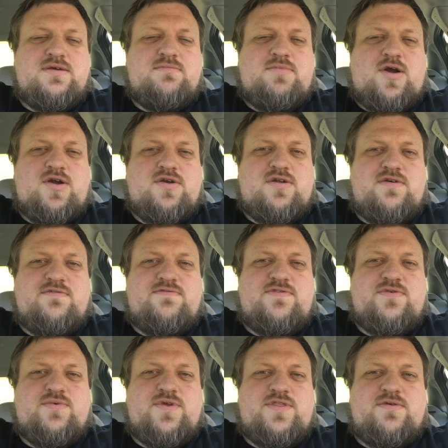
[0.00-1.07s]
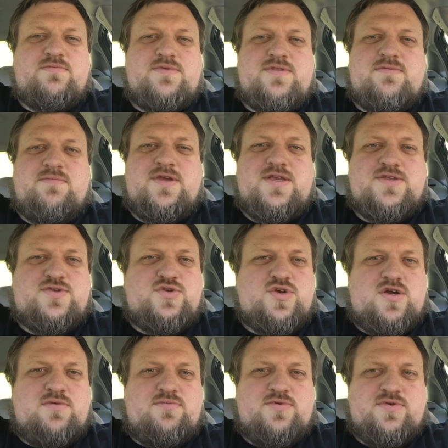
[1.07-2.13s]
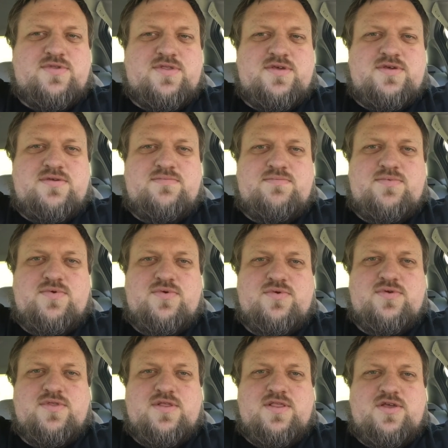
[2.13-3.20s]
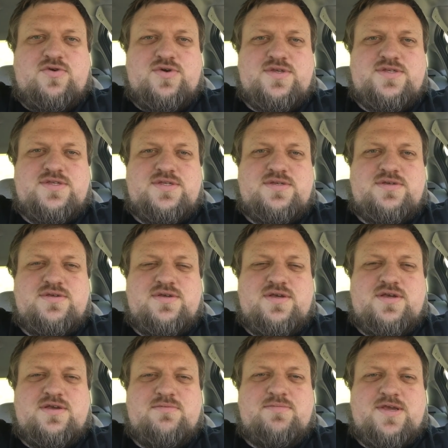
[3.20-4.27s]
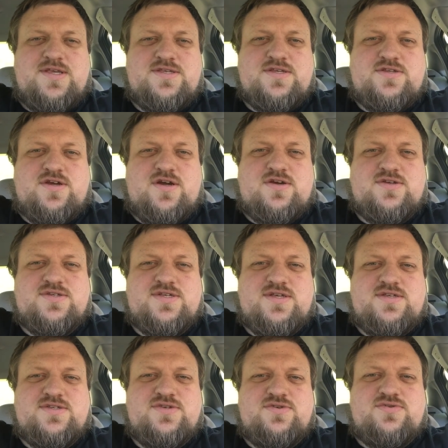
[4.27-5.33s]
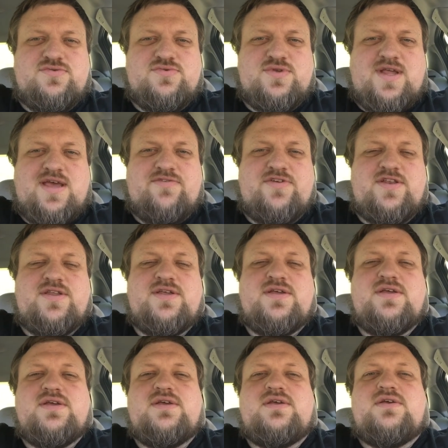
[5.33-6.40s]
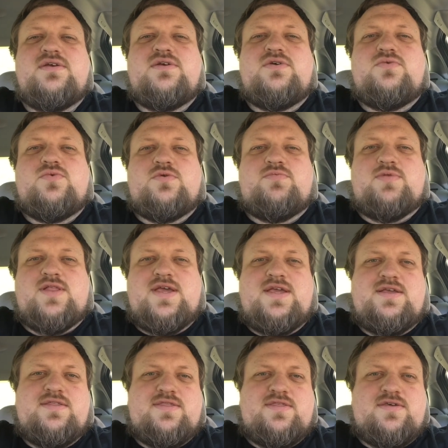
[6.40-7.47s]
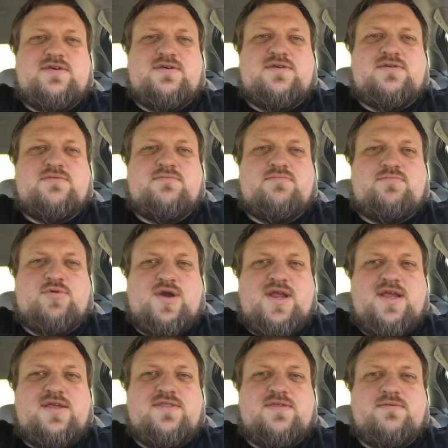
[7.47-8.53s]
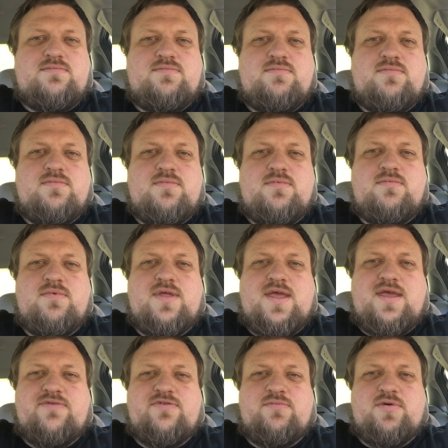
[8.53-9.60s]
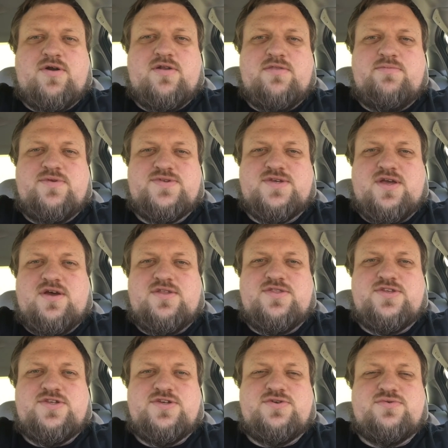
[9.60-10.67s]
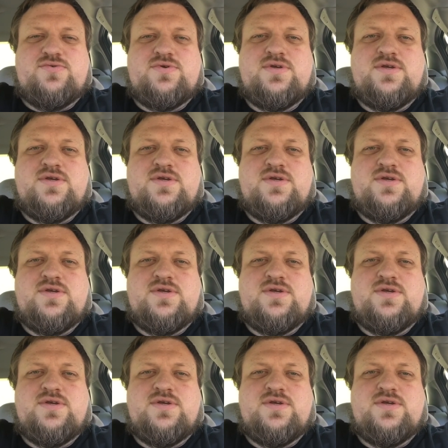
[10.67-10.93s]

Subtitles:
part of the rhythm, the biggest drum or the lowest bass guitars, as you would have it, we're playing the break, the heavy part of the music, on the 2.